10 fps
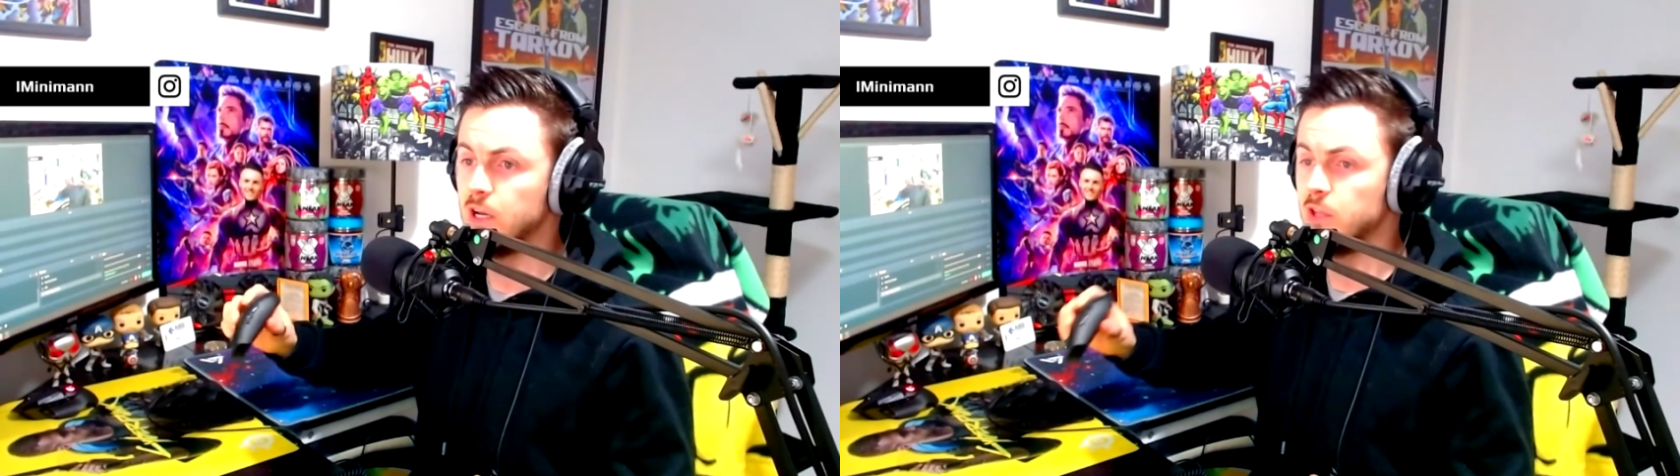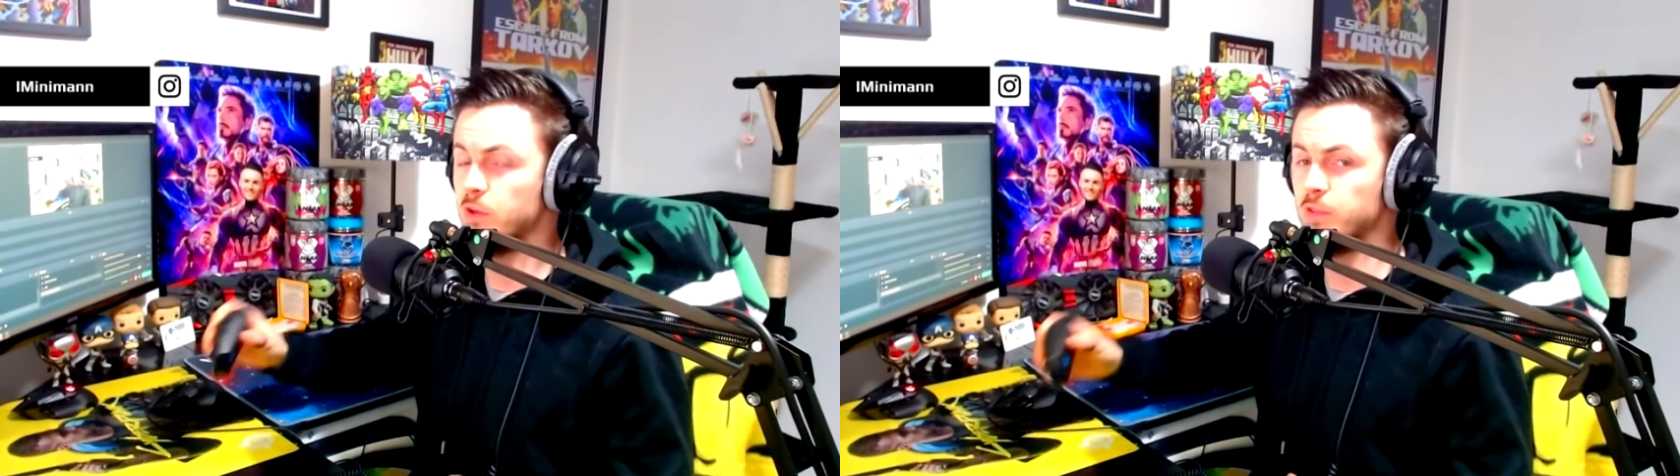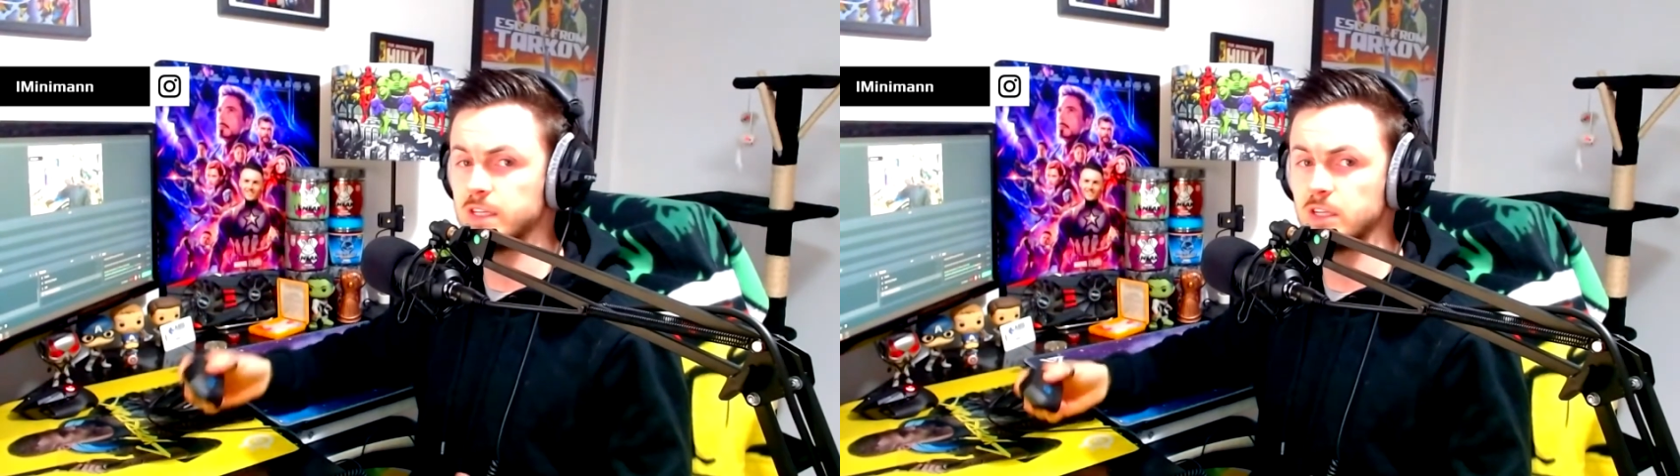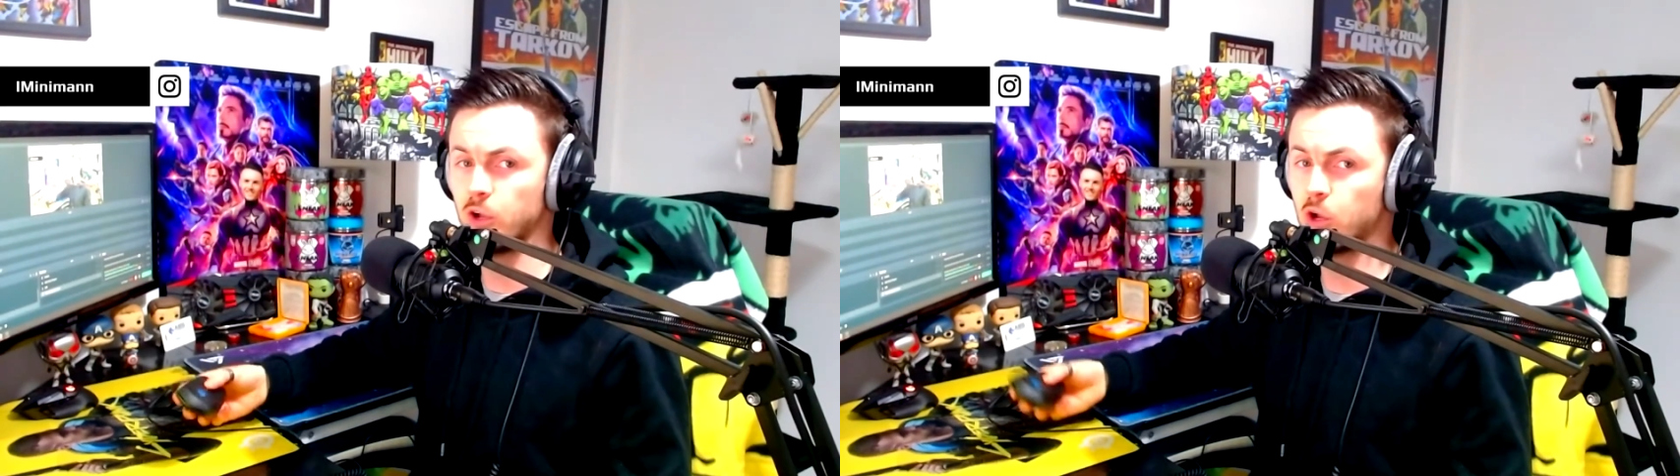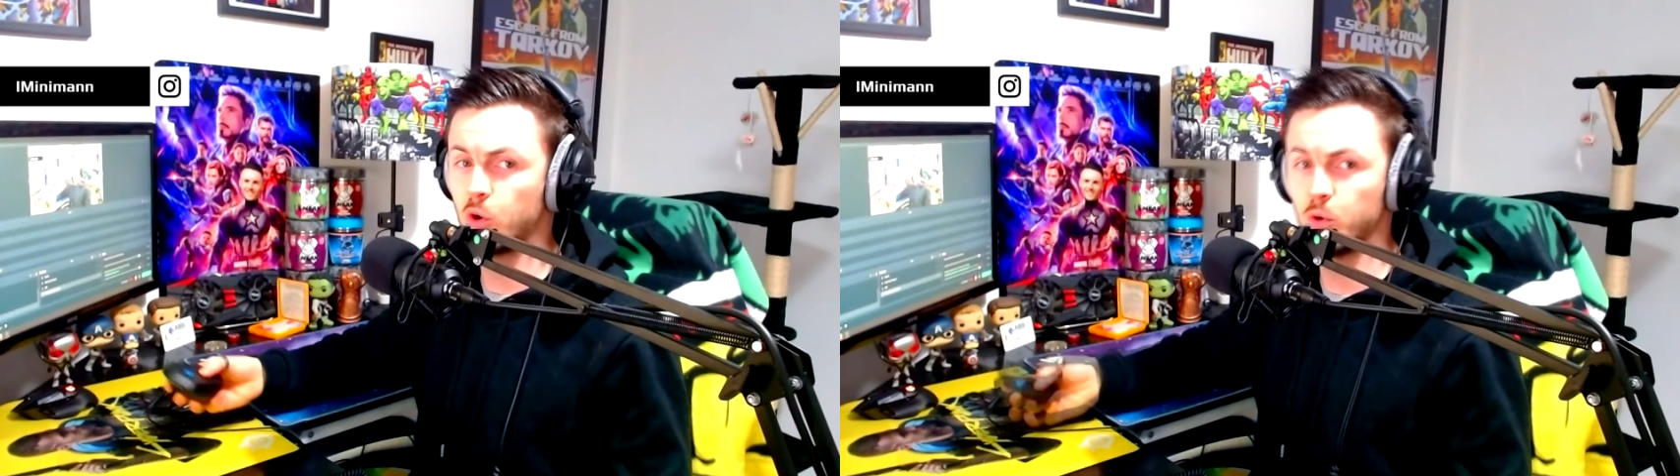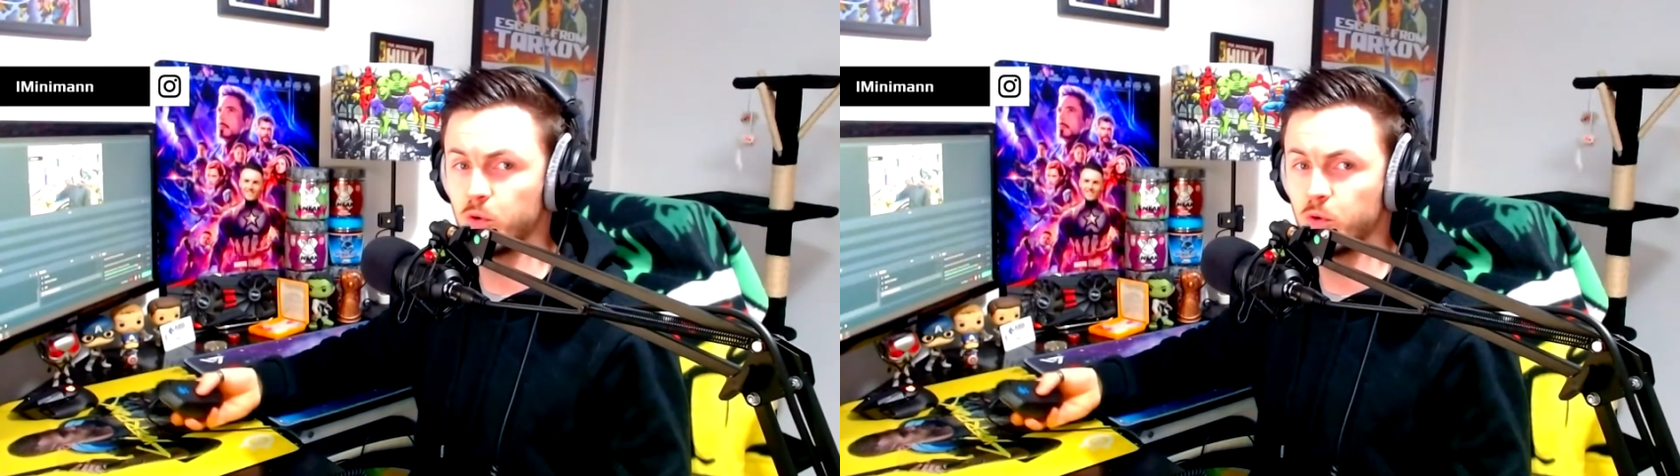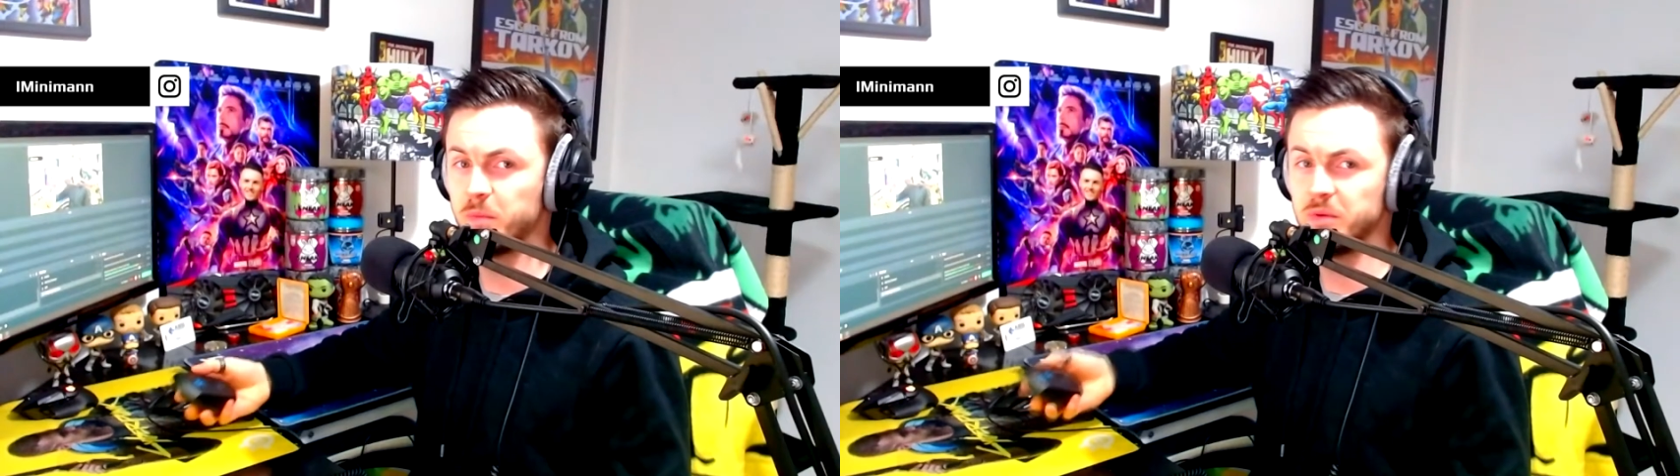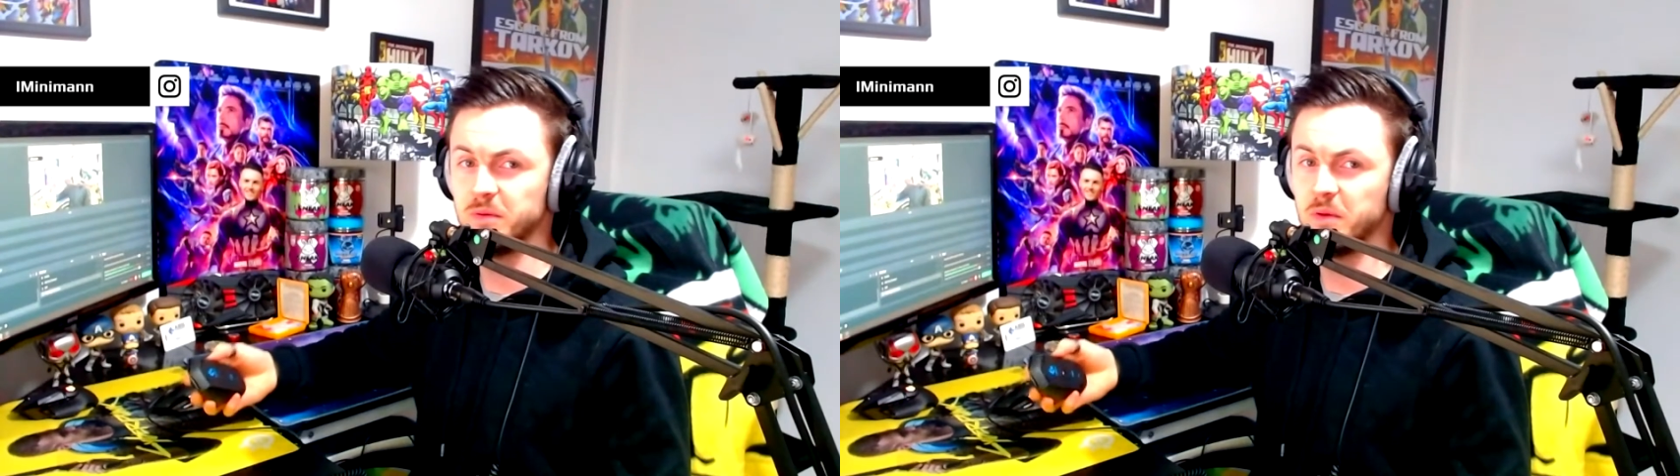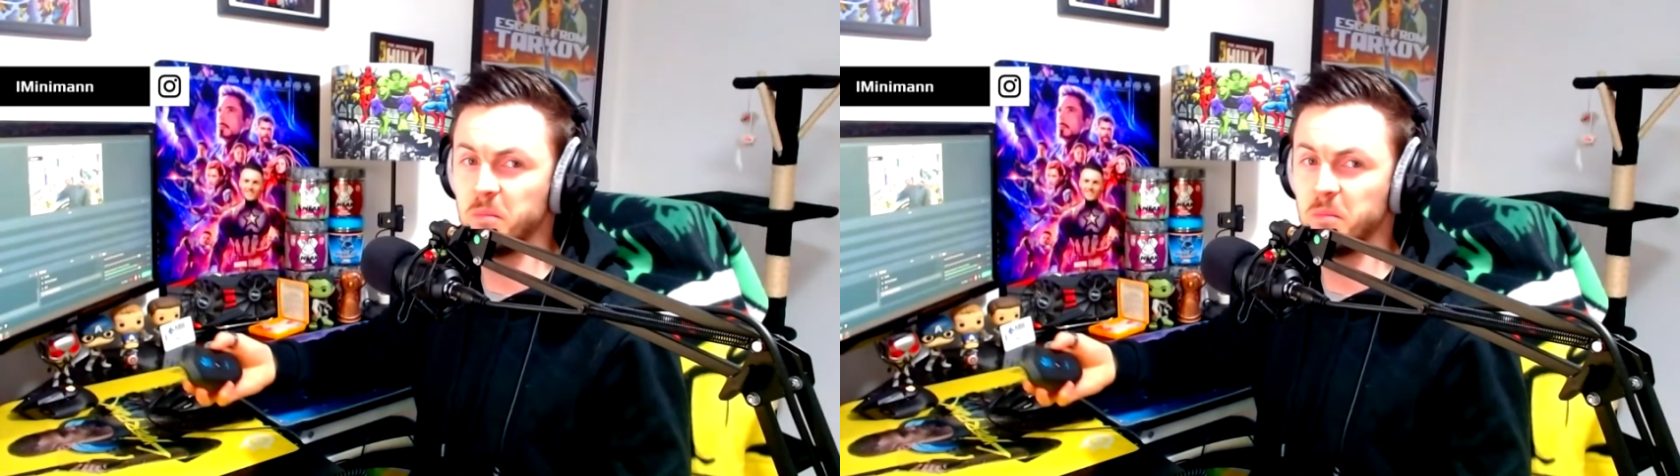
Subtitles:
that there's like claw grip and